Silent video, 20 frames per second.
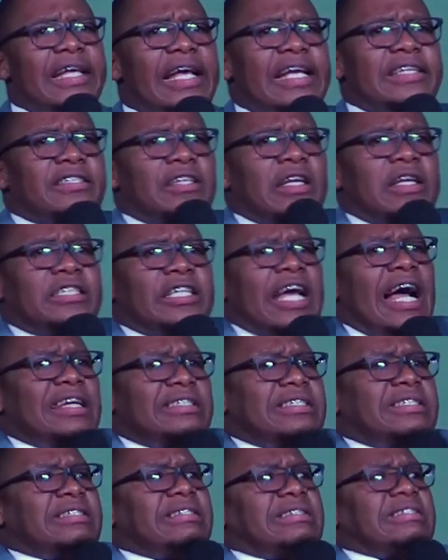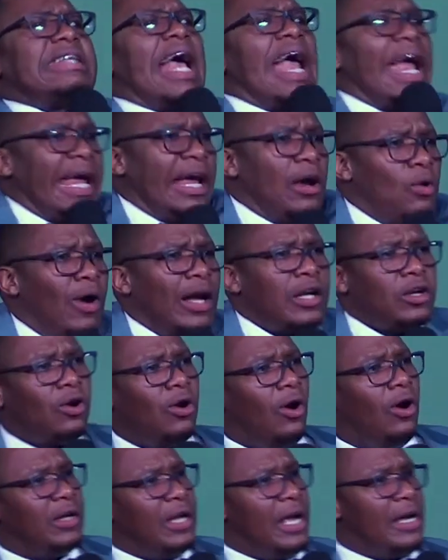is just saying what
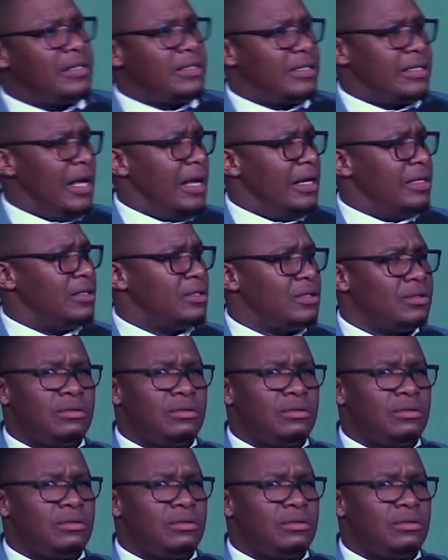God has said.